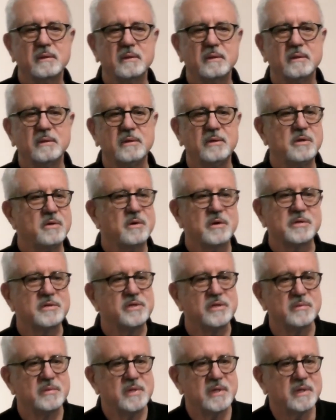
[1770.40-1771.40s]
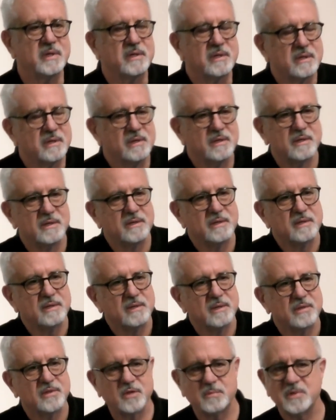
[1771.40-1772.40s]
You are doing
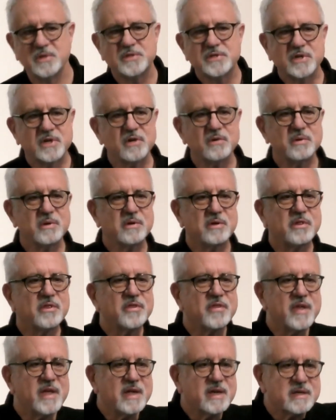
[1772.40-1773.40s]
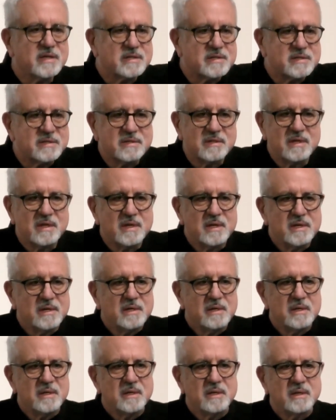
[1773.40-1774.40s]
the material things
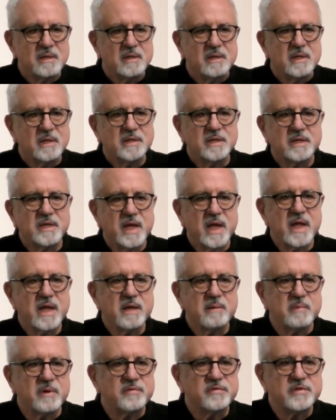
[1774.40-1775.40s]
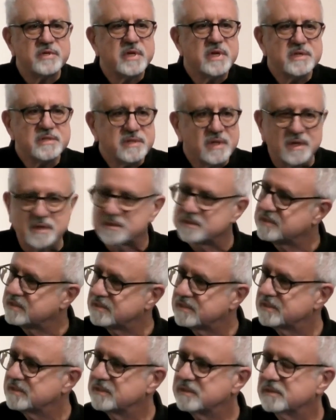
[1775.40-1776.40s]
in the name of
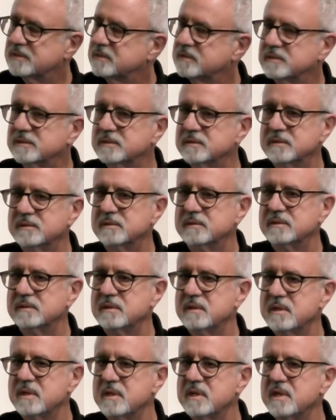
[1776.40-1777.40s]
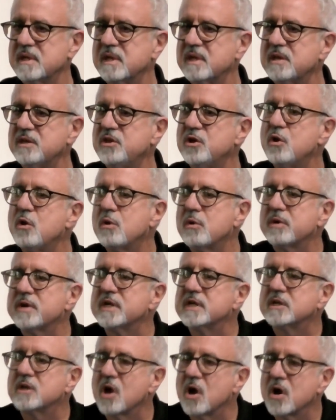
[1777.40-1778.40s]
Jesus. You're
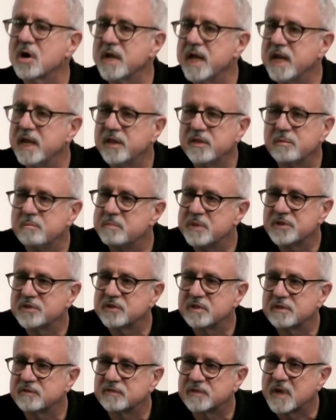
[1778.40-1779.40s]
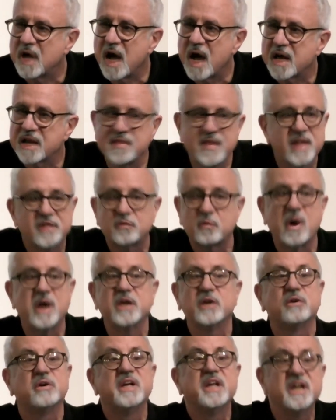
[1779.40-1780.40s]
incarnating the mission of God, and that's why
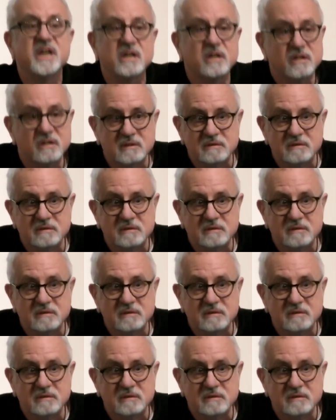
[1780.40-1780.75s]
you're here.